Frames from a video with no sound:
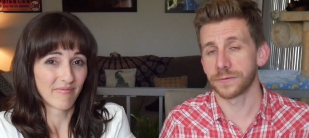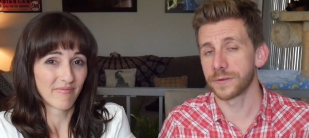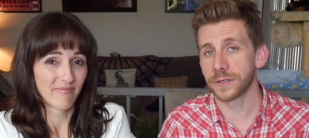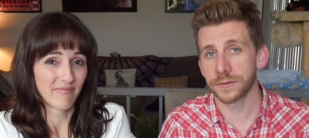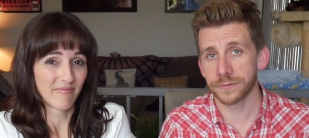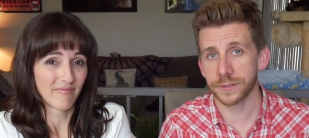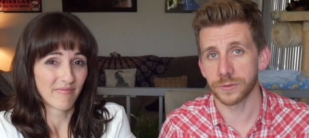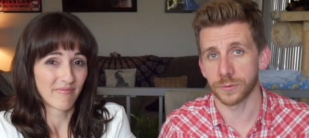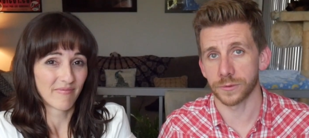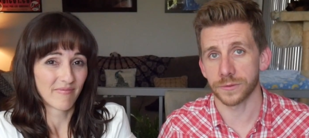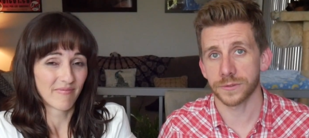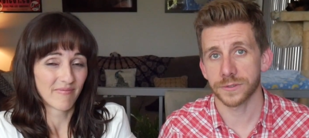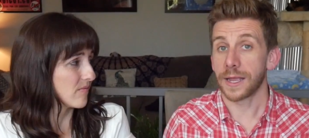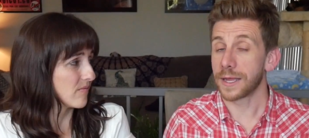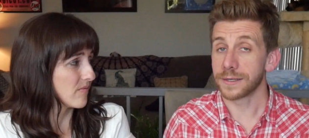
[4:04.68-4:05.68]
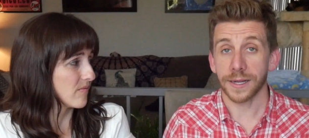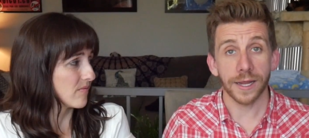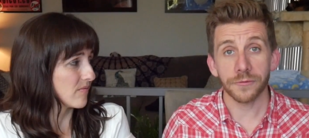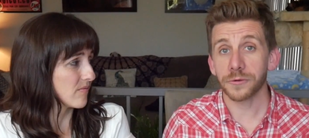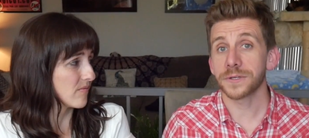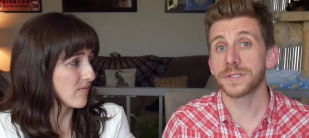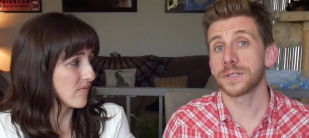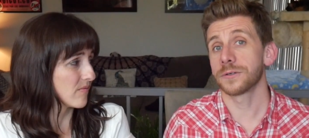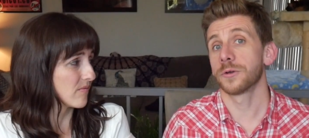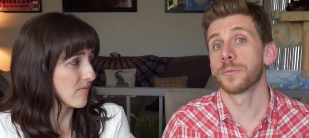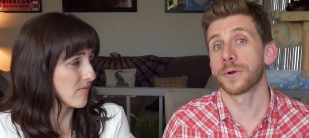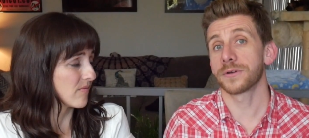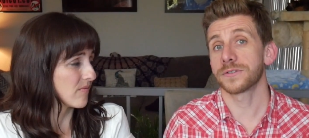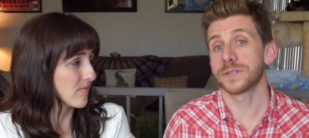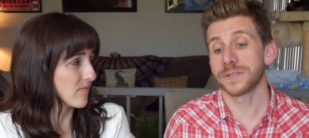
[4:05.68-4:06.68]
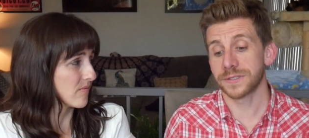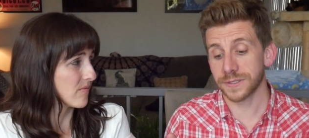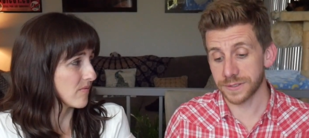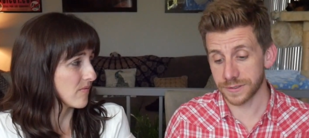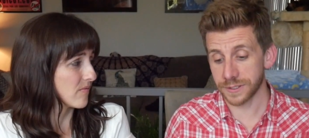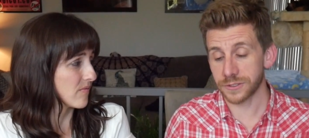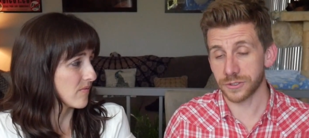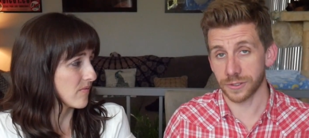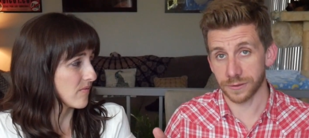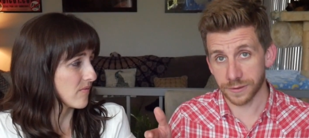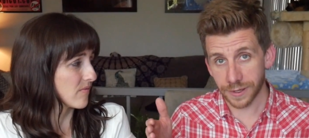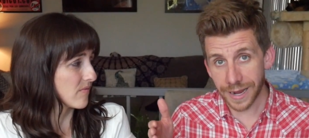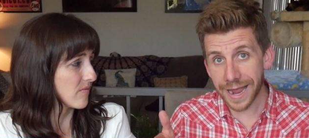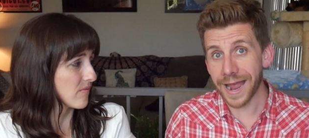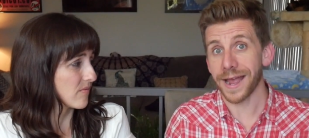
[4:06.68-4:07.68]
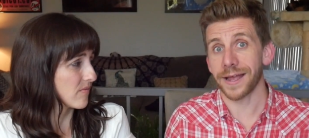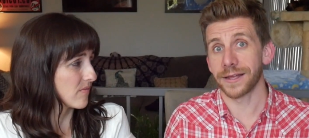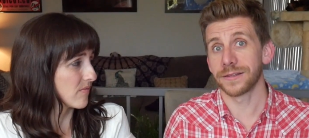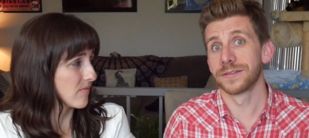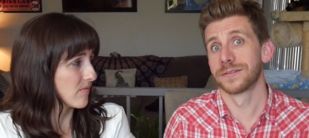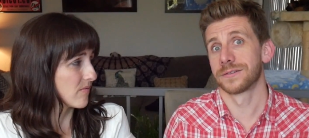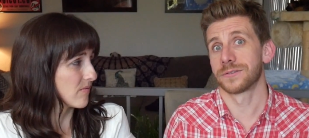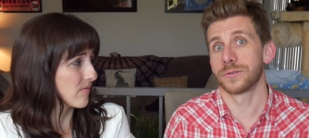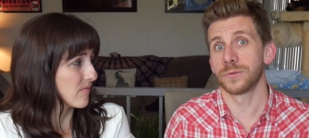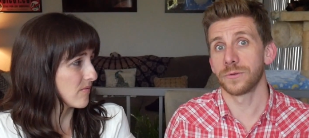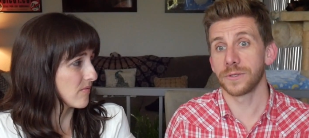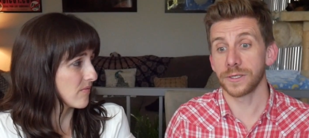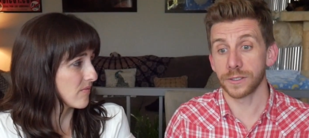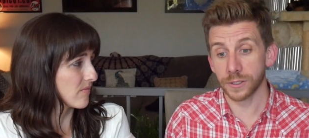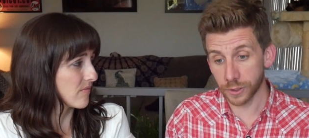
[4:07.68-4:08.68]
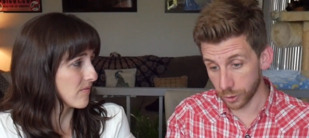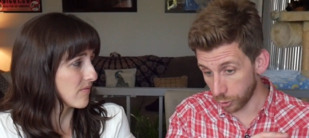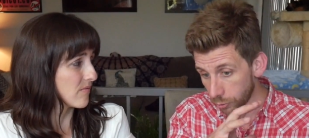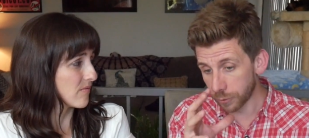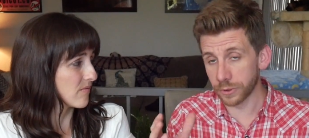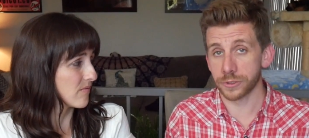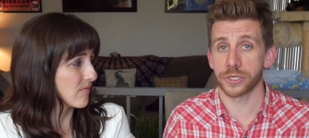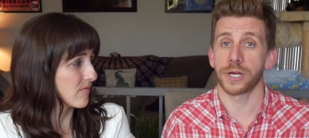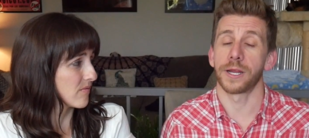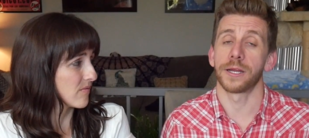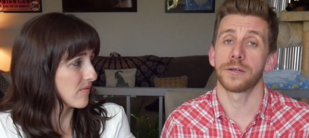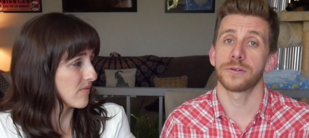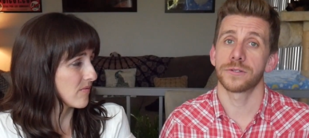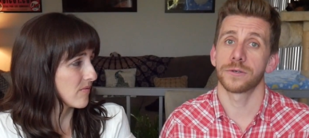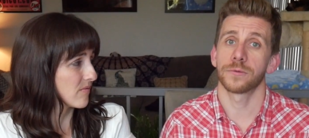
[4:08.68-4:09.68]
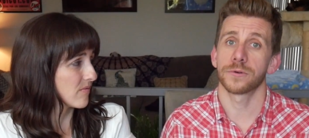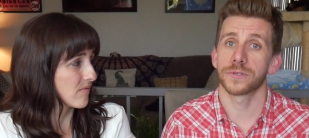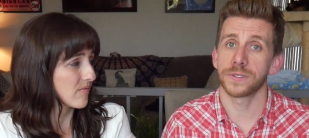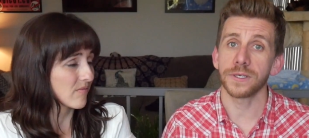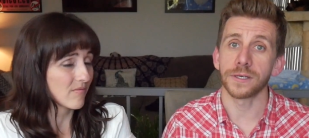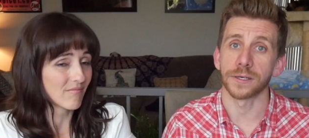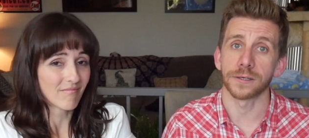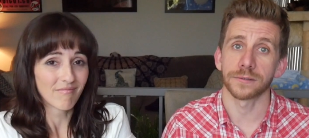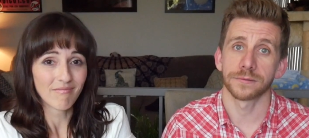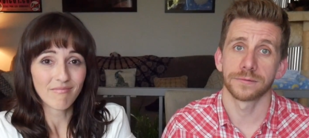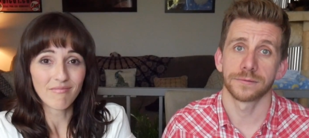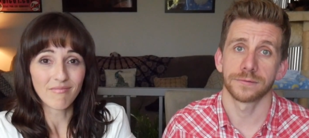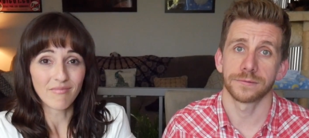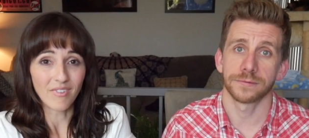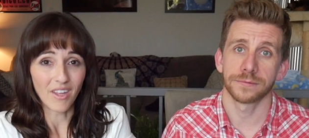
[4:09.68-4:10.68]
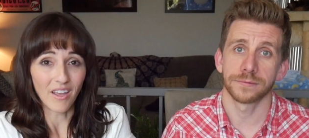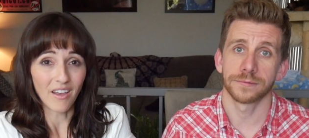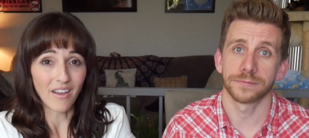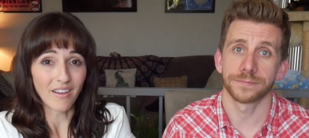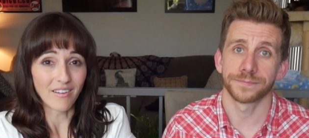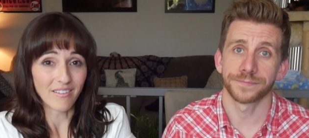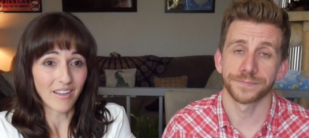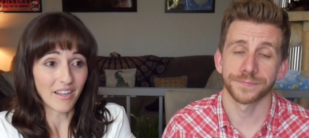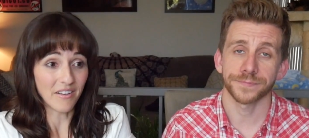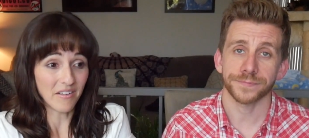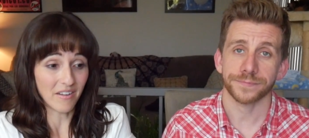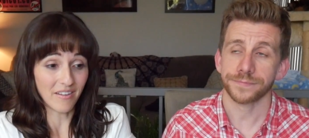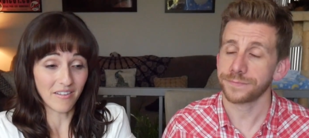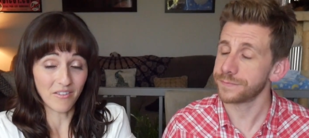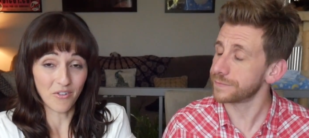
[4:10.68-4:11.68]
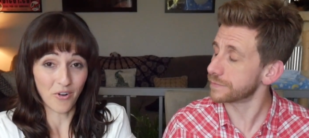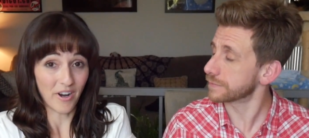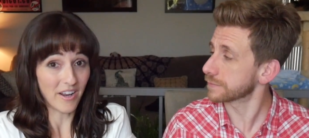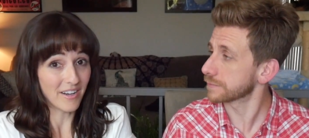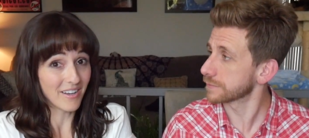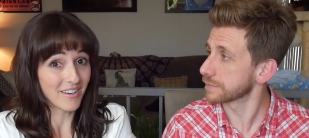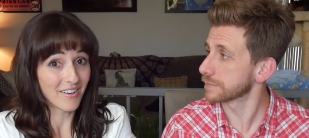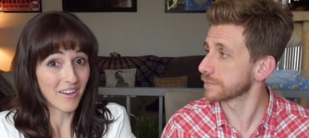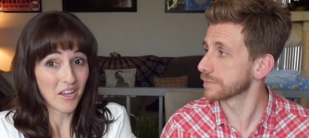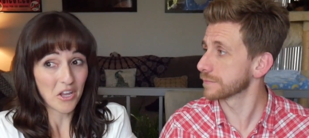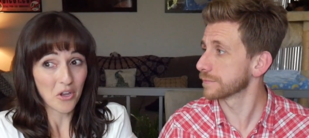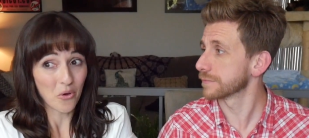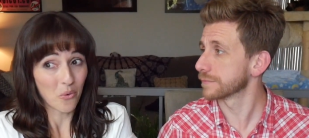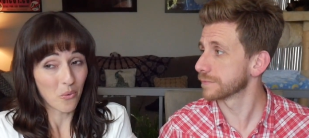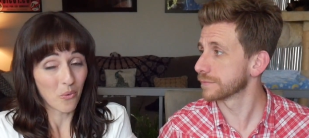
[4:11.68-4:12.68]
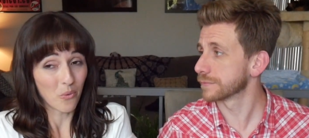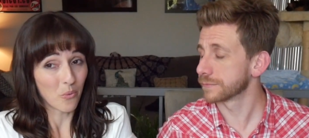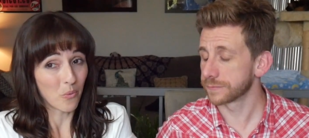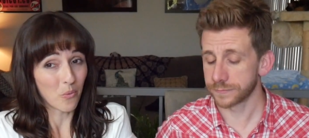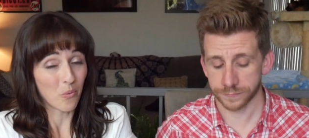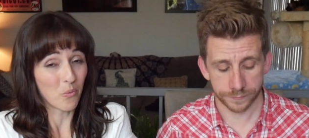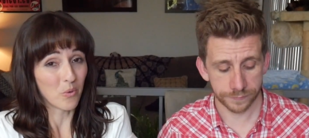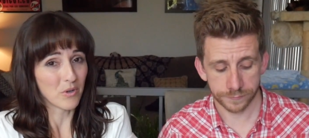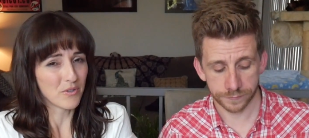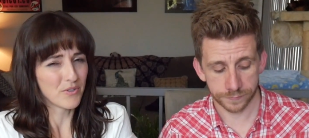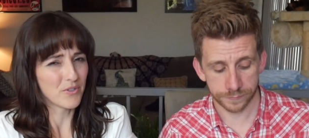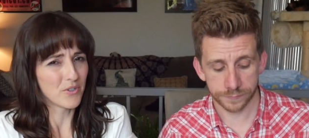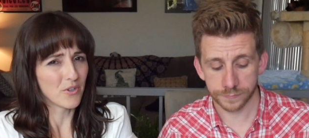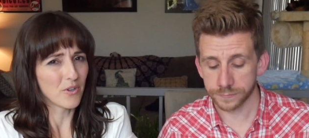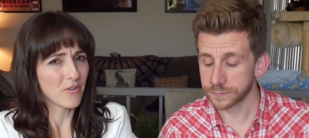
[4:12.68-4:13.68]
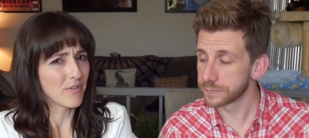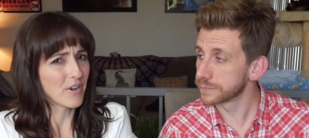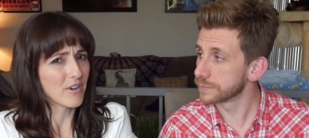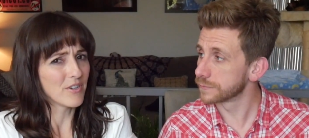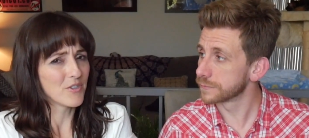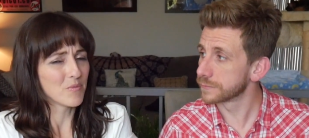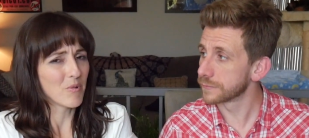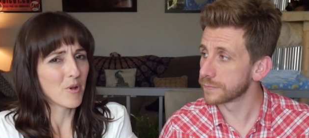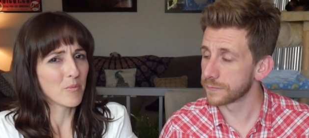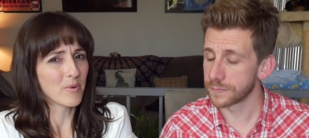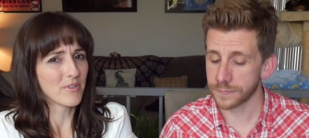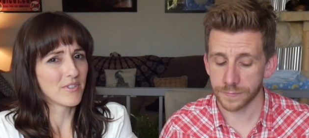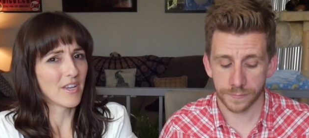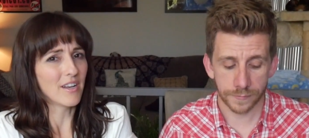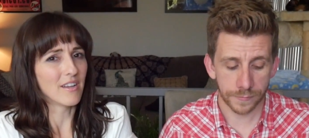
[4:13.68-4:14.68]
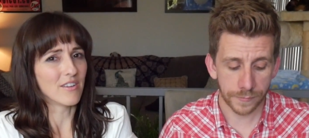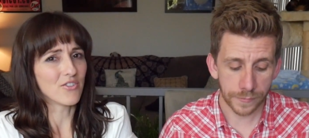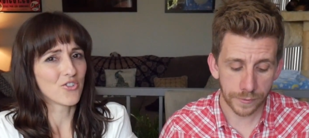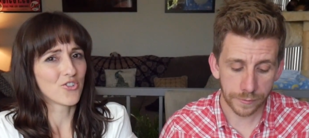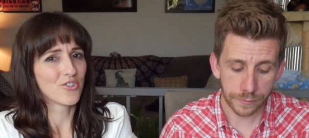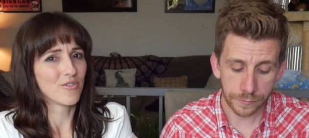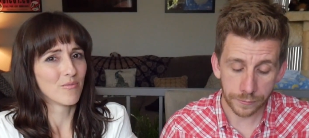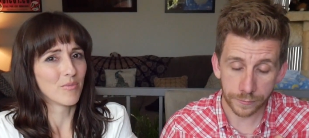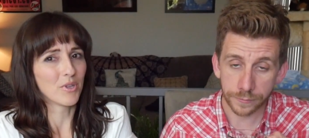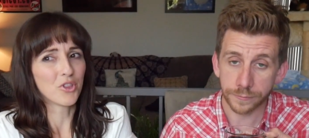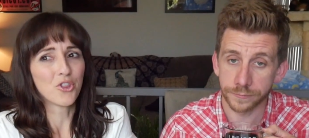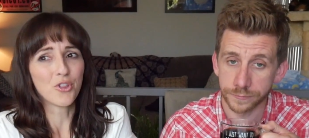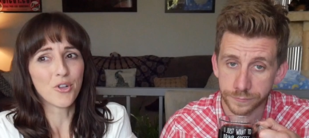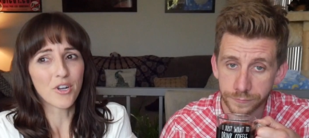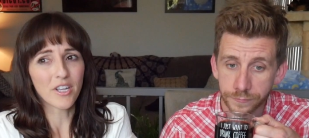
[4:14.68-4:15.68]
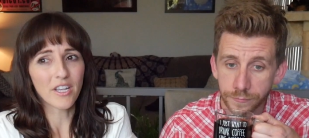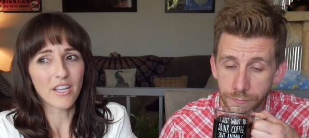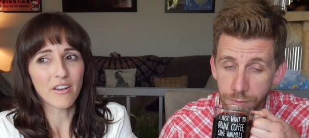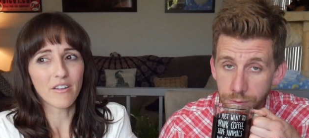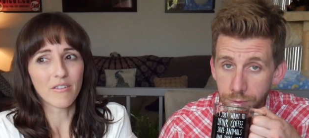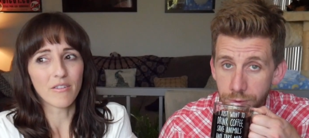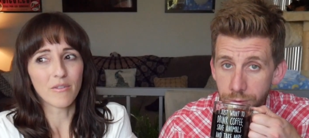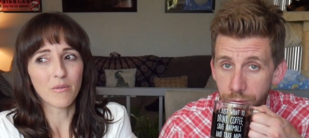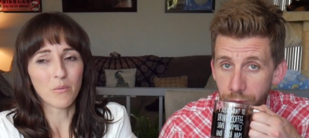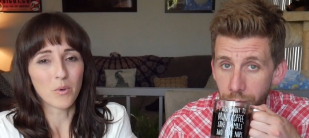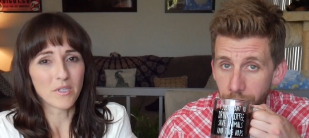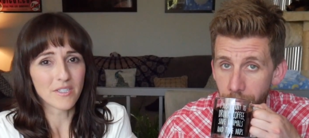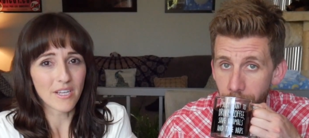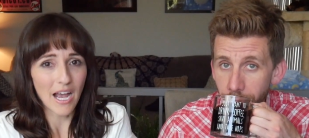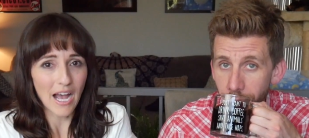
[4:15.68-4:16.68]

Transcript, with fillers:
Speaker 1: of individuals? And every single person's decision adds to the global change that we're seeing.
Speaker 2: Yeah, and, and granted, we're still a very small percentage, but mm-hmm. look at what's